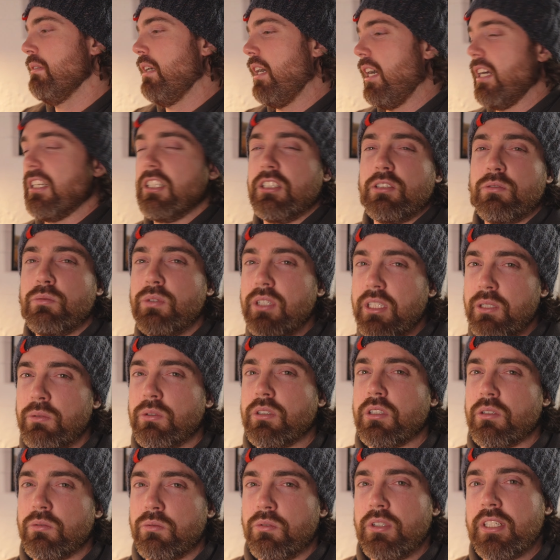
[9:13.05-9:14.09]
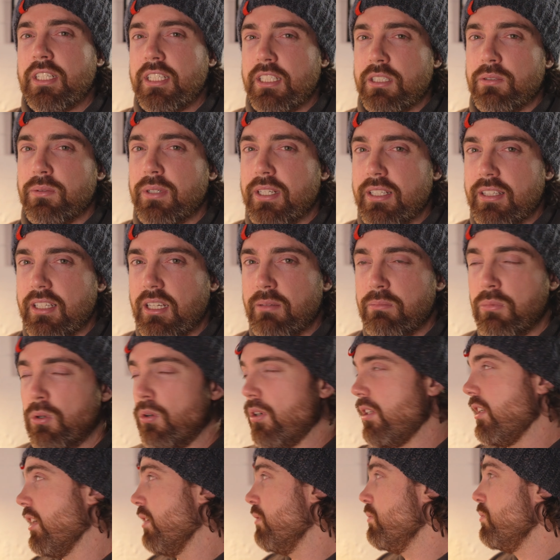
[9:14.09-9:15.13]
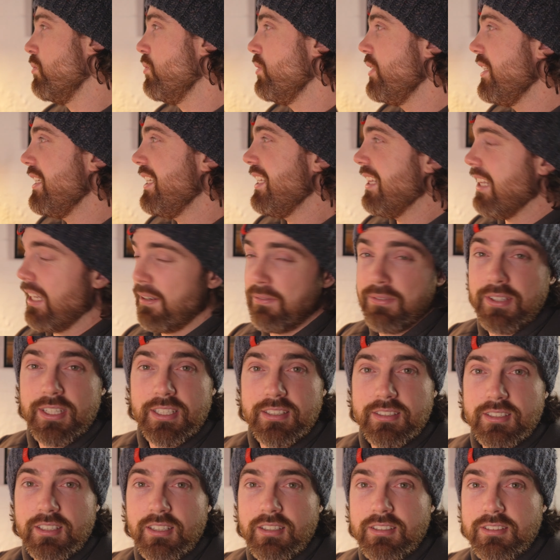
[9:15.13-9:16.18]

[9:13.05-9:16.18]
I just really want to reiterate that point. I really love this.